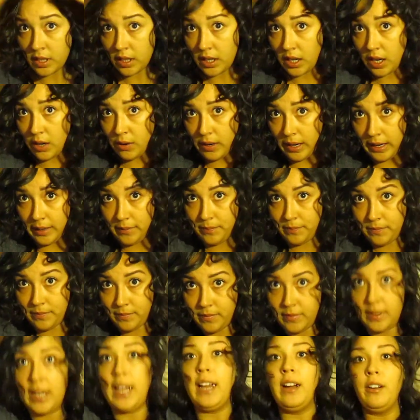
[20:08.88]
Okay.
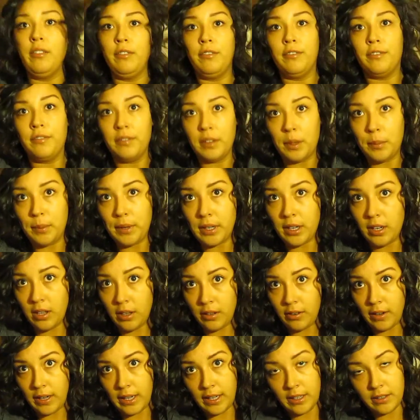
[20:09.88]
Now, flip it
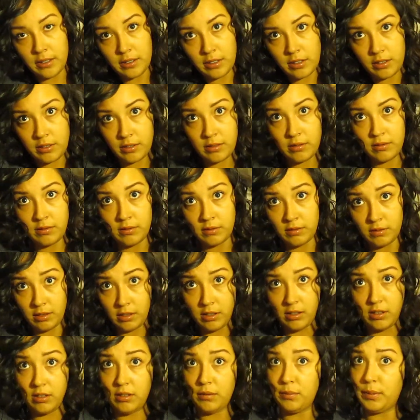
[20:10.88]
all around.
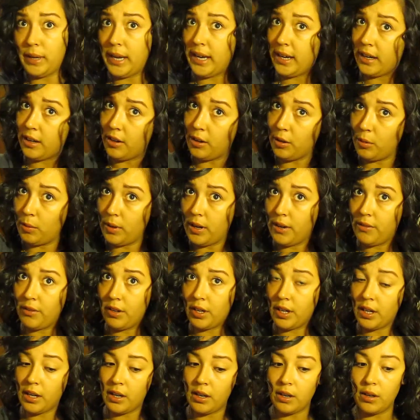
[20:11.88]
Or back or wherever
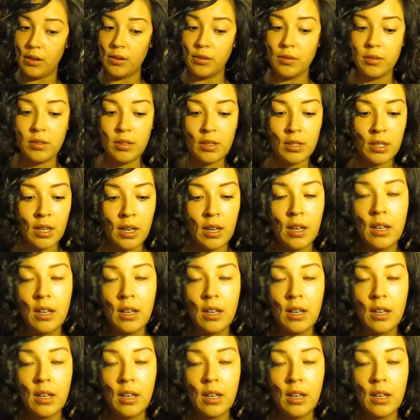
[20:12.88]
it goes.